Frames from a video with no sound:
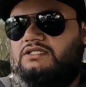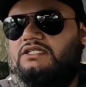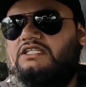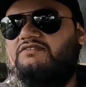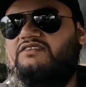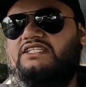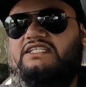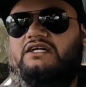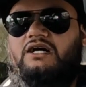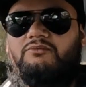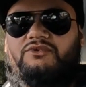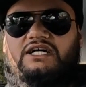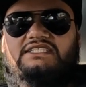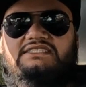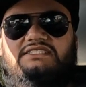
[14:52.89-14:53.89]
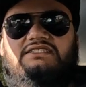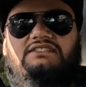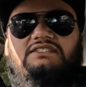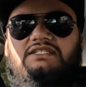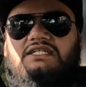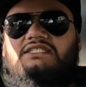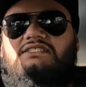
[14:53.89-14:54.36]
Even the armrest
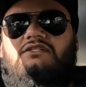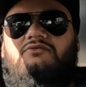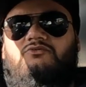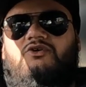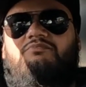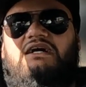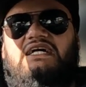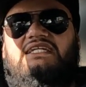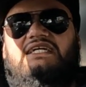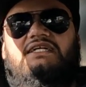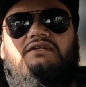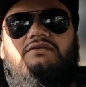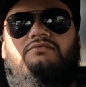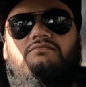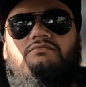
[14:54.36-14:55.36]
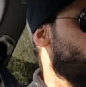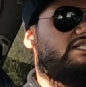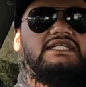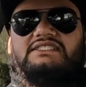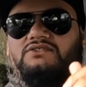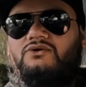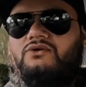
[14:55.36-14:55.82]
has a lot more padding.
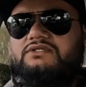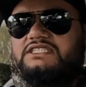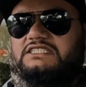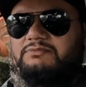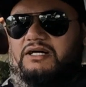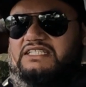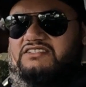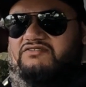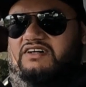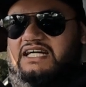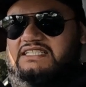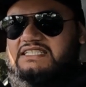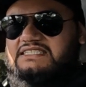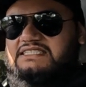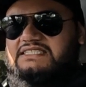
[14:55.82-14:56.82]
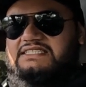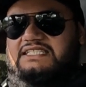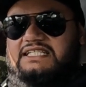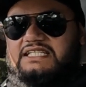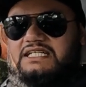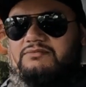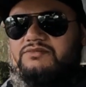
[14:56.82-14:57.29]
And that's all despite the fact this is
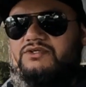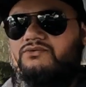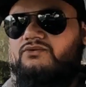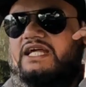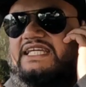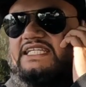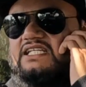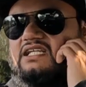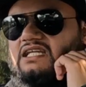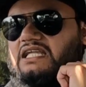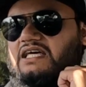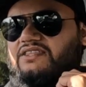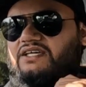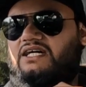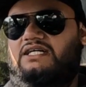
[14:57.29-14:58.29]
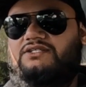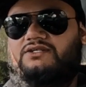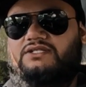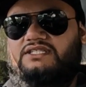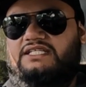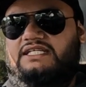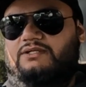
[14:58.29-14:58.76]
the regular leather and
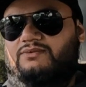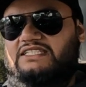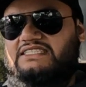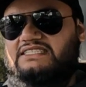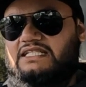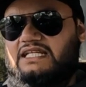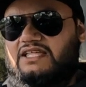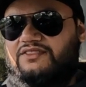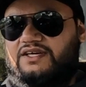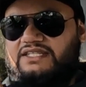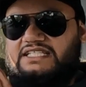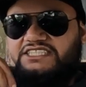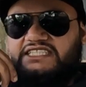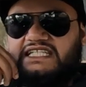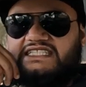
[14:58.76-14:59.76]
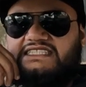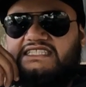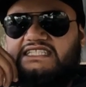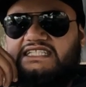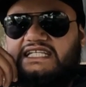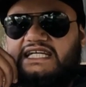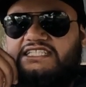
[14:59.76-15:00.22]
not the Windsor leather that you get
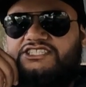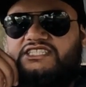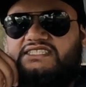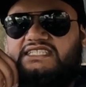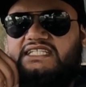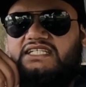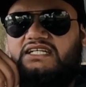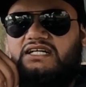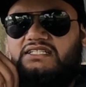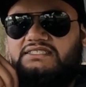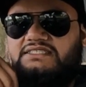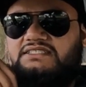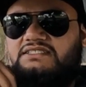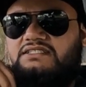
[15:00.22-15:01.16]
in the HSE cars.